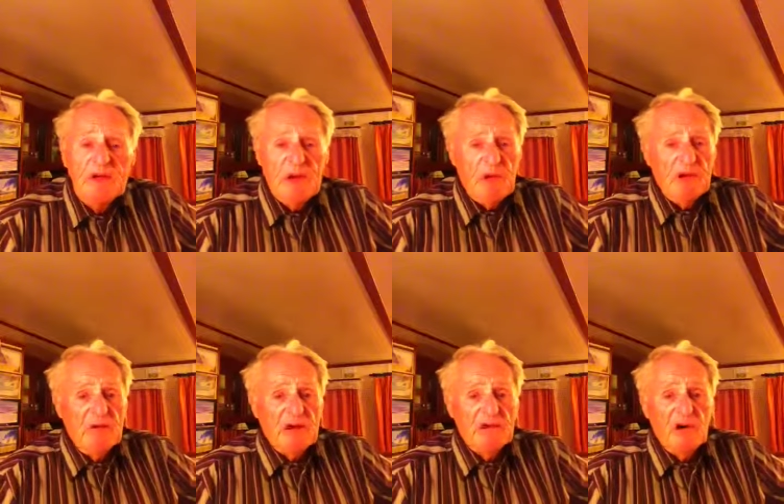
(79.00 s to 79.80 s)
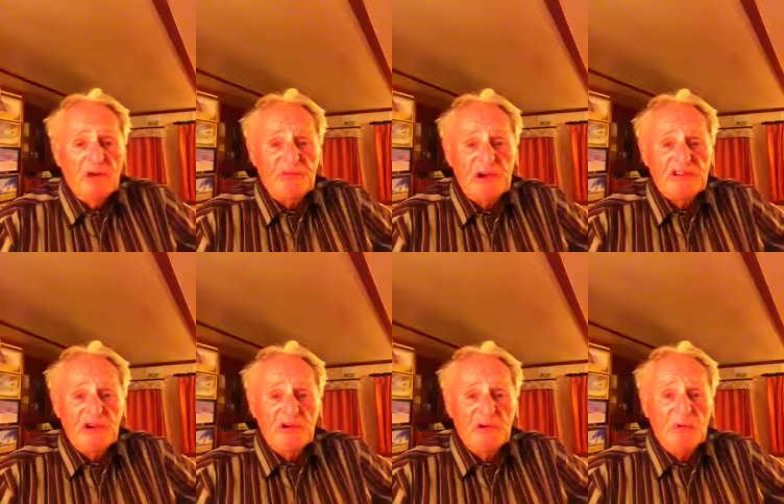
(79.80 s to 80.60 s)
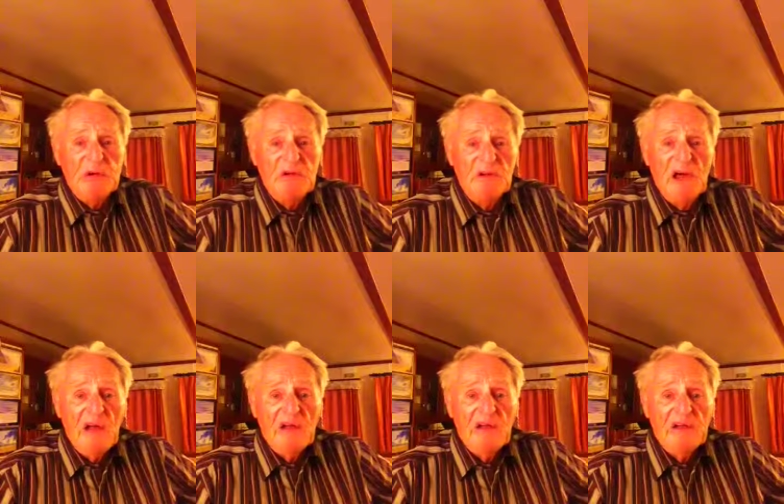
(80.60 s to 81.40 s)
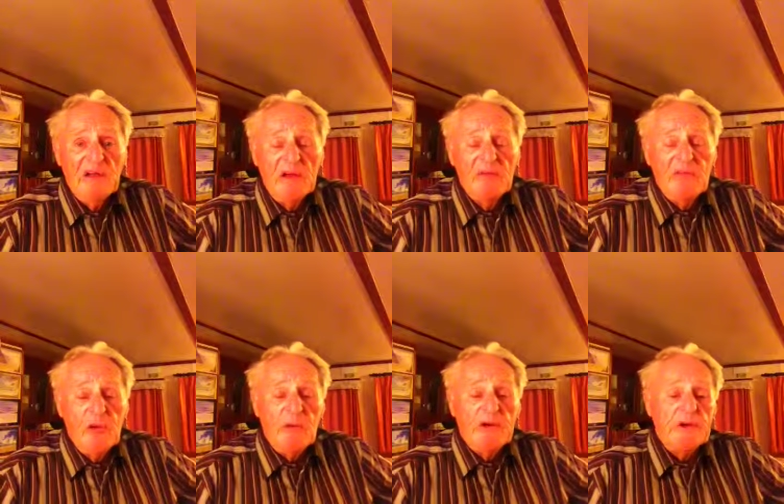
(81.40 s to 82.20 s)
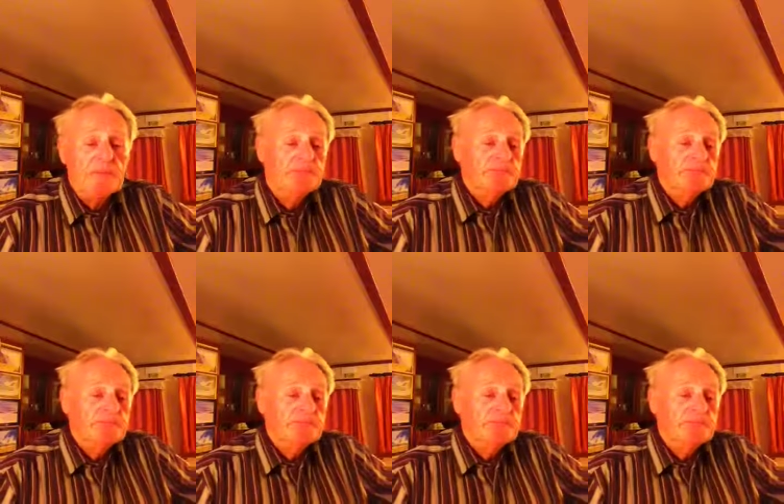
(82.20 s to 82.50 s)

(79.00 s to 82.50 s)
Give me grand's old fashioned grub. That'll do for the me.